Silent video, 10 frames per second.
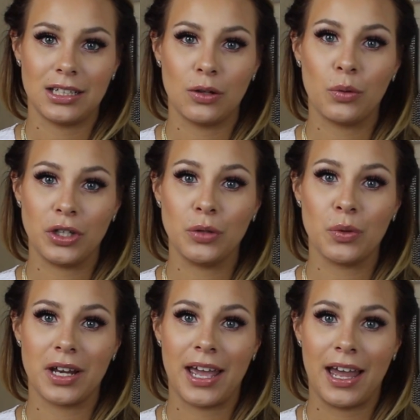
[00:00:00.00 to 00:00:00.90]
when you
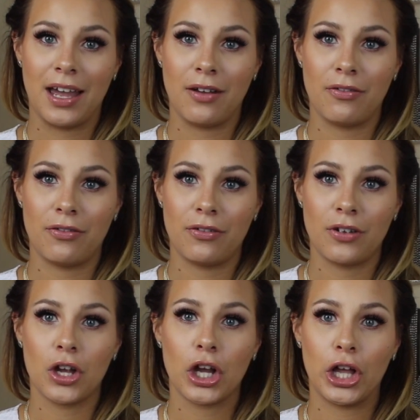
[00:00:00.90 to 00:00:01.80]
want to have
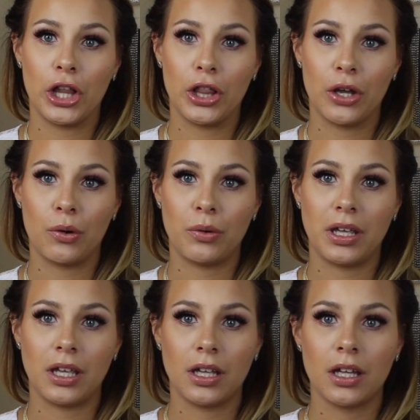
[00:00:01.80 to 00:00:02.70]

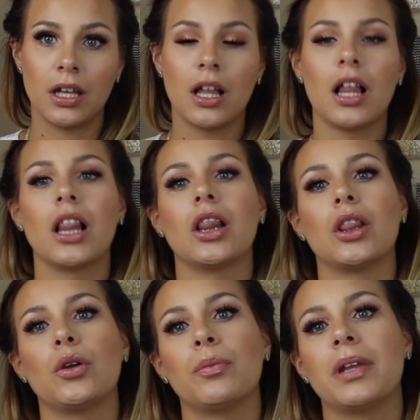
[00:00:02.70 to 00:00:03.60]
glowy,
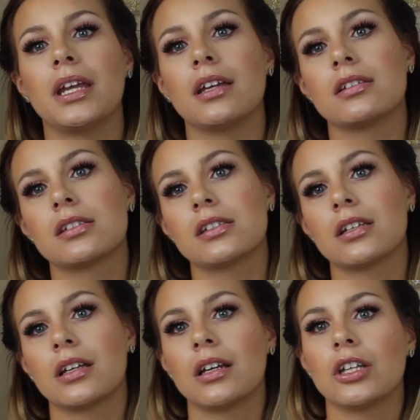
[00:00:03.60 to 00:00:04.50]
luminous,
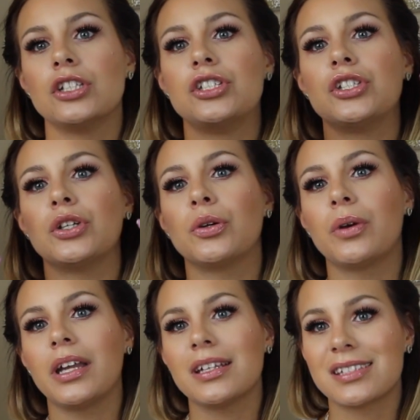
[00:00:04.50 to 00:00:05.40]

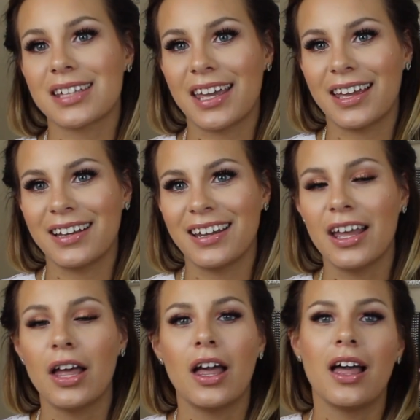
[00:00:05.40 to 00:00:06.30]
dewy skin.
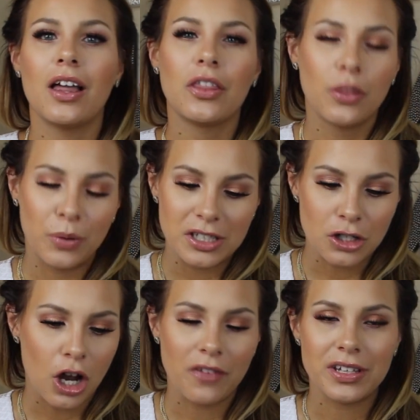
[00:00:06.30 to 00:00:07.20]
The
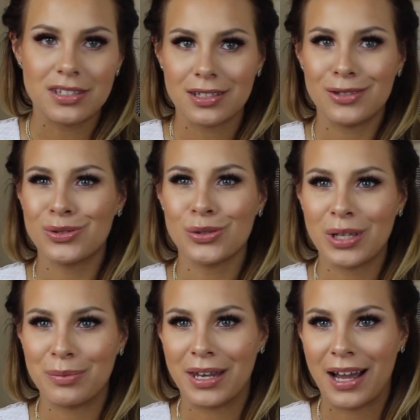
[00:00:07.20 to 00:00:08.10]
winter, obviously, you still
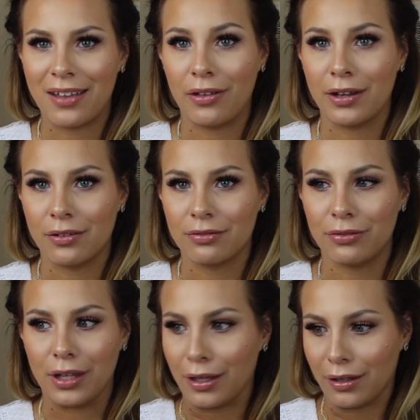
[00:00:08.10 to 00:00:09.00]
keep that highlight on
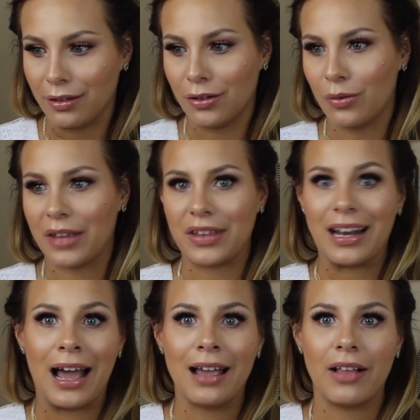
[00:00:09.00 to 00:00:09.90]
fleek. You don't let
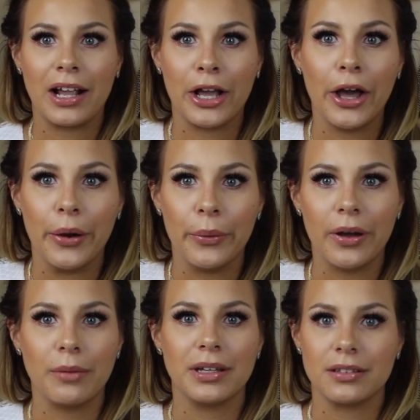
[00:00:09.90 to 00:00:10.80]
that highlight go.
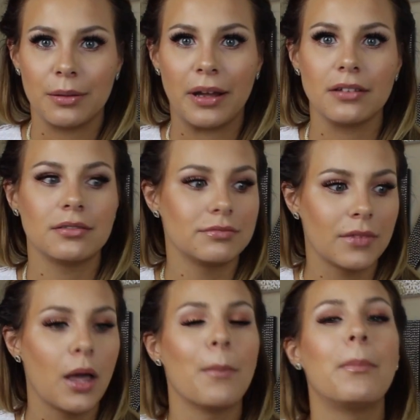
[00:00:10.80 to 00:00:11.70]
I mean, come on.
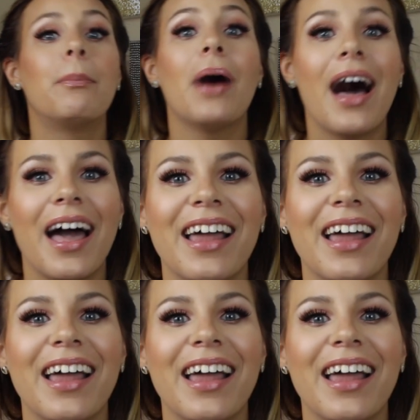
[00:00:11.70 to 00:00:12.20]
But